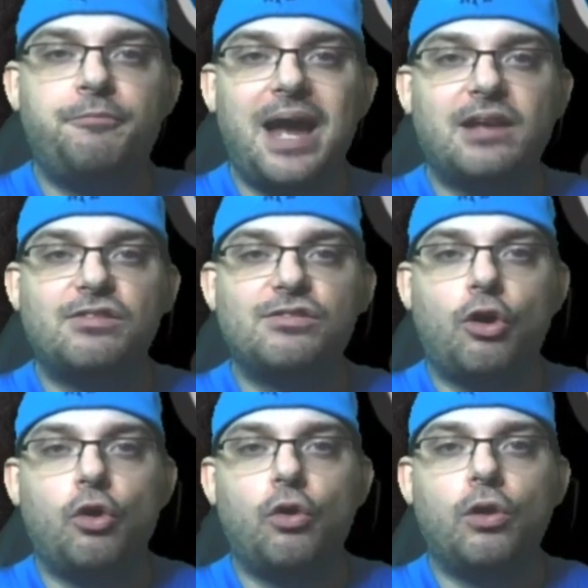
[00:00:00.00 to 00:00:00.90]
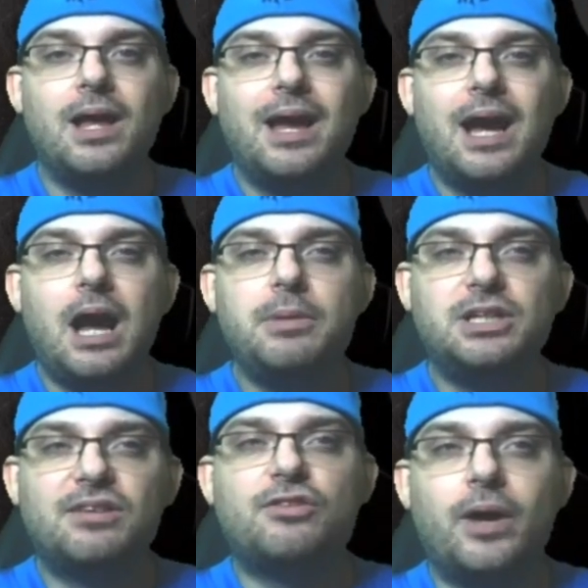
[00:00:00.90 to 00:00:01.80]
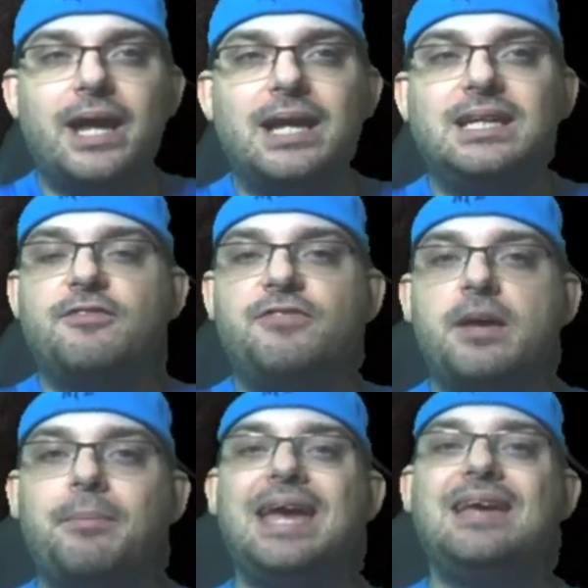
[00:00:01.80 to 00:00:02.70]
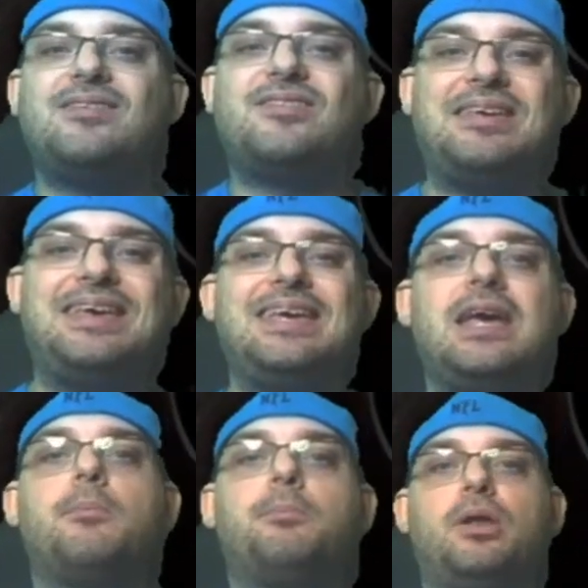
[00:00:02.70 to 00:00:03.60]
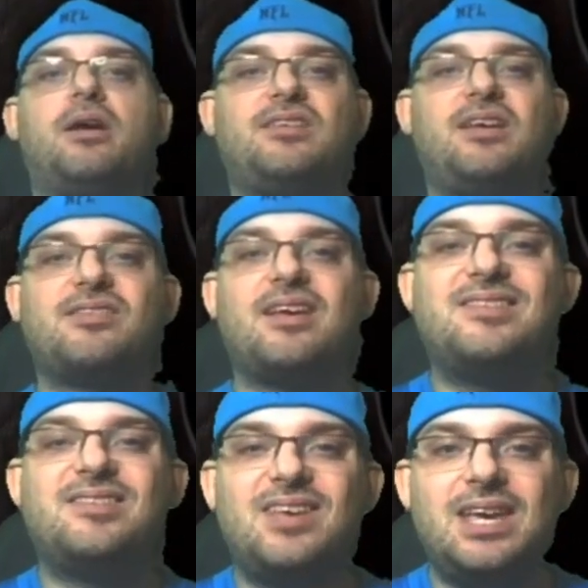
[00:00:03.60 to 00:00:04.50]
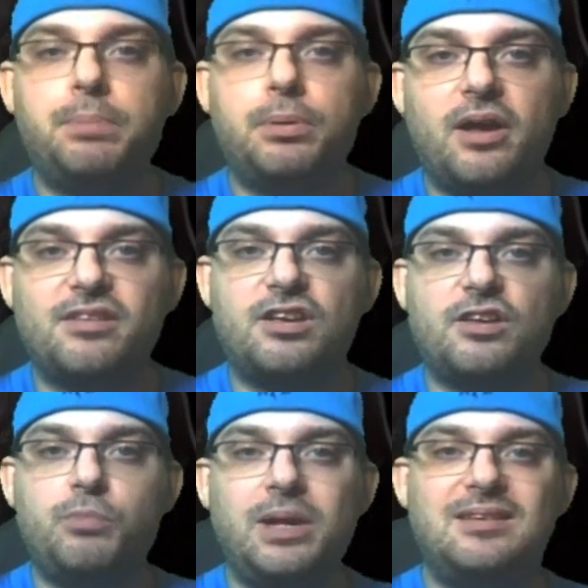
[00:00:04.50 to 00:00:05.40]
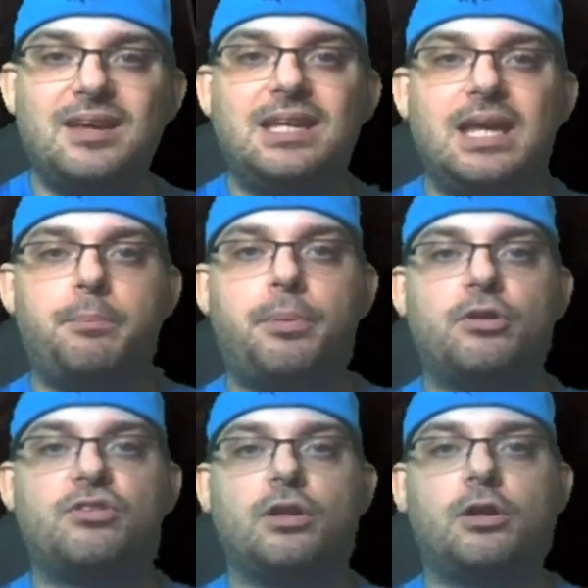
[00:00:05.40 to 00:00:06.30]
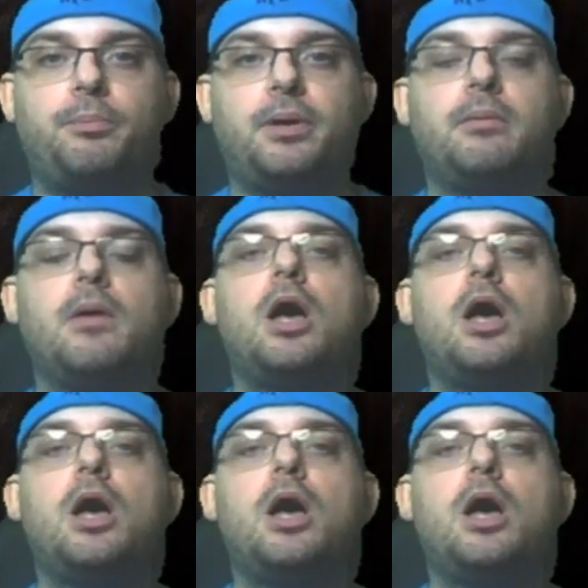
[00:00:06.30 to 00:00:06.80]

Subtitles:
backs as a whole, I'm gonna just go ahead and give them a C plus. Yes, a C plus, because we did get burnt a little bit,